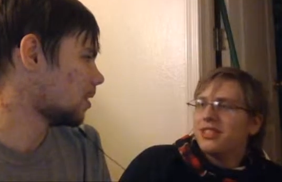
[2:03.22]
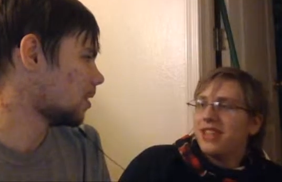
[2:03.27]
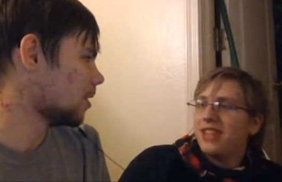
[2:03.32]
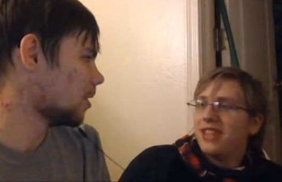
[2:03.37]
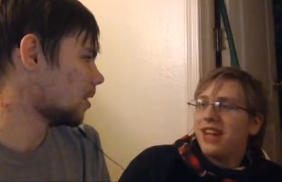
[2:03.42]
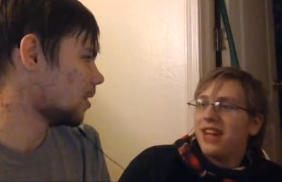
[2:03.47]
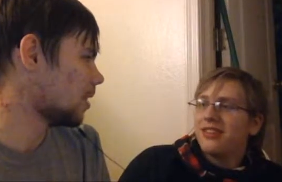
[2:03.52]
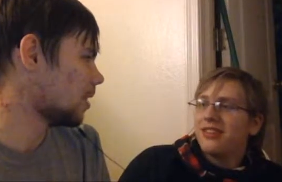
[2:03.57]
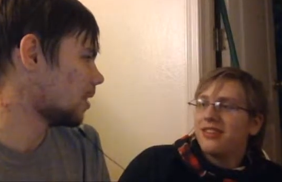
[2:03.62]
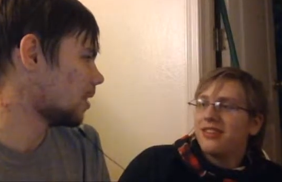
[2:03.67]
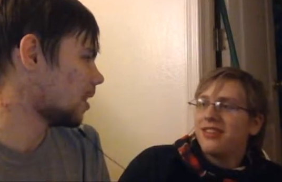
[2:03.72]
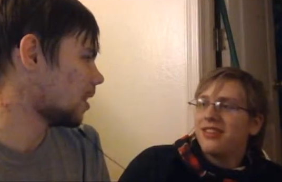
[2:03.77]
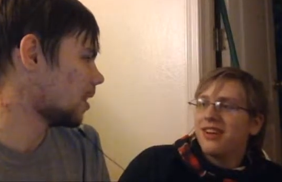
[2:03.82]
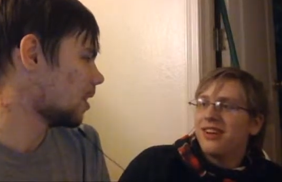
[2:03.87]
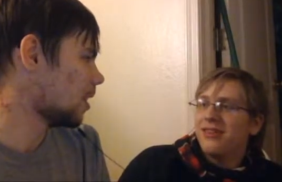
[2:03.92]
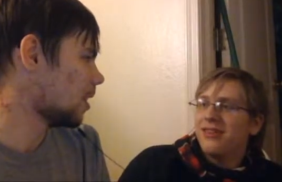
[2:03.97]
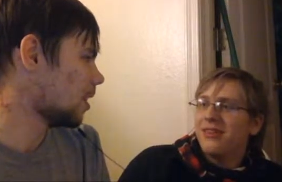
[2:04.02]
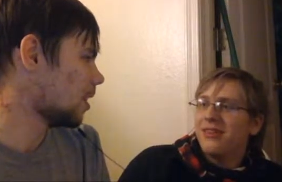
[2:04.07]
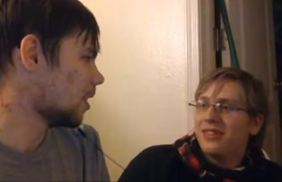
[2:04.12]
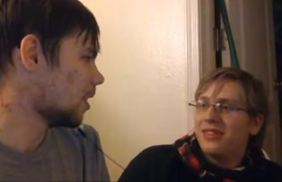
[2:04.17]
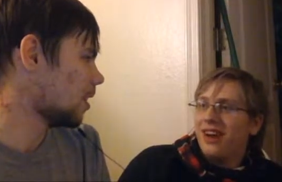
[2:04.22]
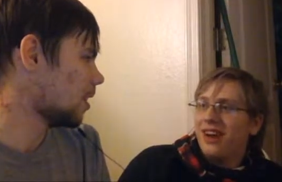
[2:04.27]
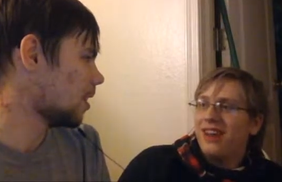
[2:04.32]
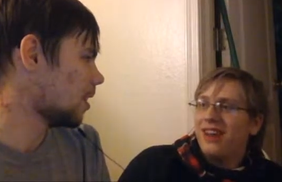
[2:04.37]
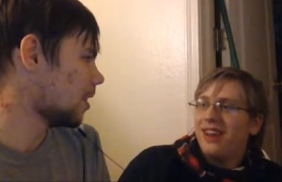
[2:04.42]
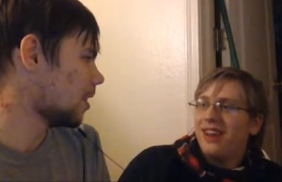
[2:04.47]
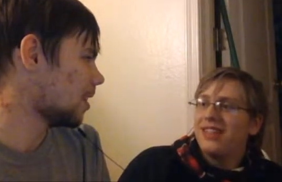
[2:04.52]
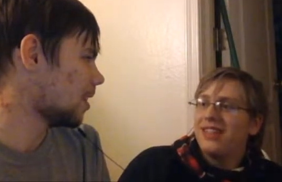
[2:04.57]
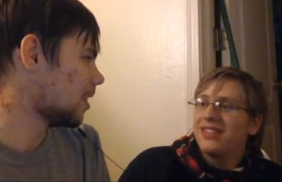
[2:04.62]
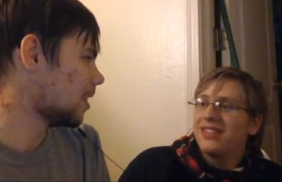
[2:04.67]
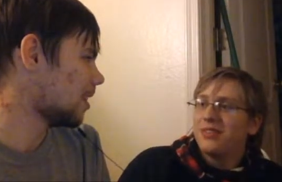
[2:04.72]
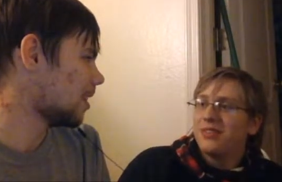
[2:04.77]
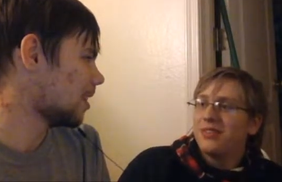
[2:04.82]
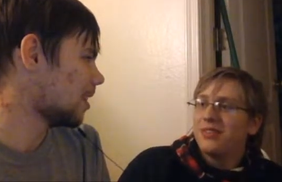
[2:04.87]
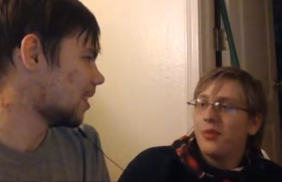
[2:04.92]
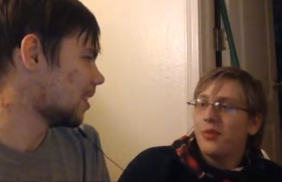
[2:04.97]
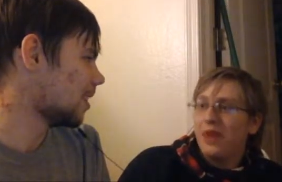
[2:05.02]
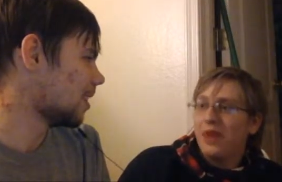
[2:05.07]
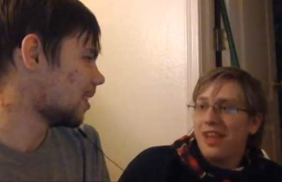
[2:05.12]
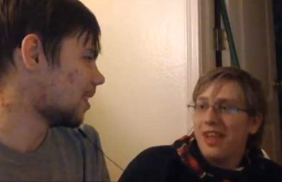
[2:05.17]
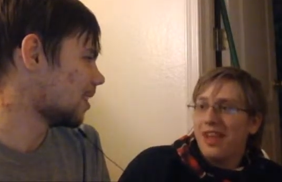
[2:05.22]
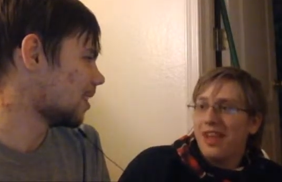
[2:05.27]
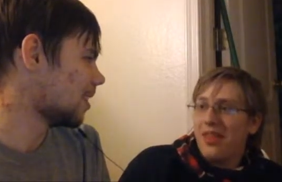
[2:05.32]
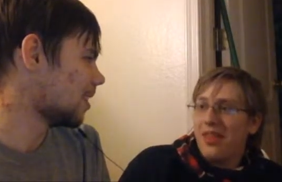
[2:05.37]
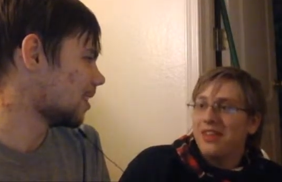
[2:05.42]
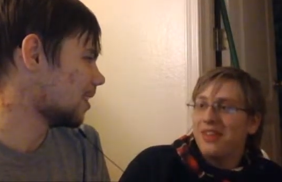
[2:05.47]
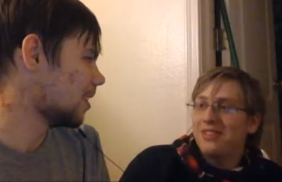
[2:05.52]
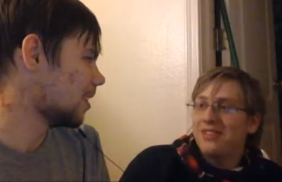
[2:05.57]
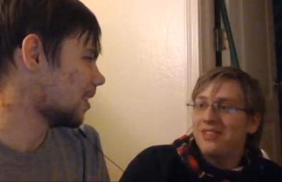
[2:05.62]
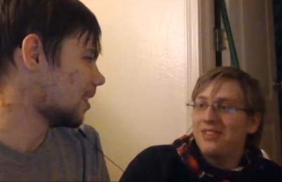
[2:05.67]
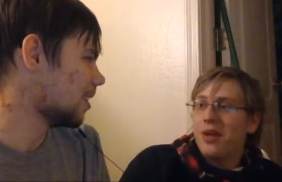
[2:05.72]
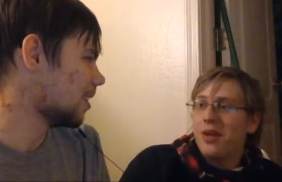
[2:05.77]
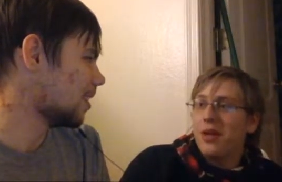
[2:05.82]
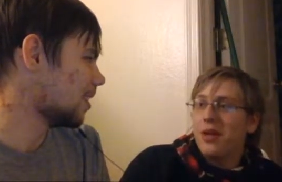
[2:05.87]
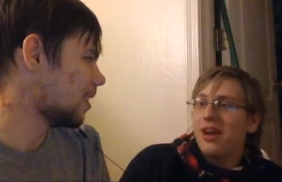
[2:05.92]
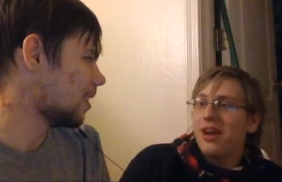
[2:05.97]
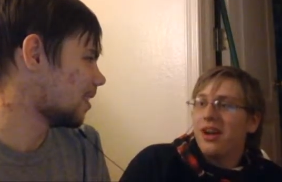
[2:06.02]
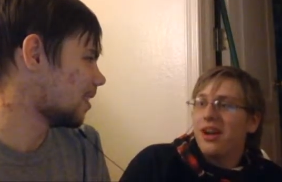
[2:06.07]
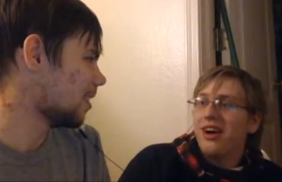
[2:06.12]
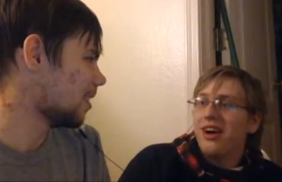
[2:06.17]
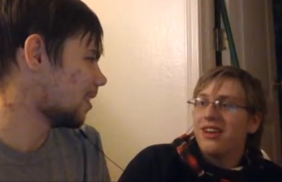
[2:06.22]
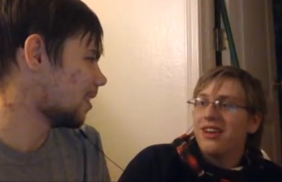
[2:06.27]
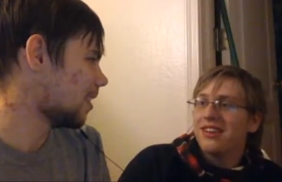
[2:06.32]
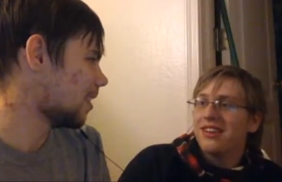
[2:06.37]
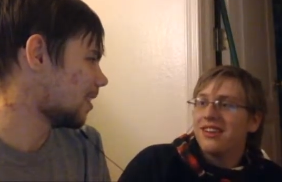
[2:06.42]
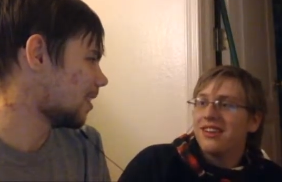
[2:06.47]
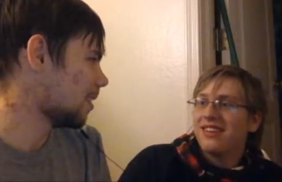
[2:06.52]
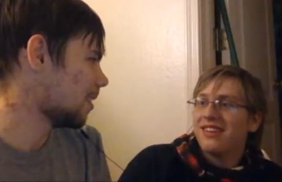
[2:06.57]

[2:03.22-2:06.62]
Speaker 1: chatter of the audience when nothing's going on.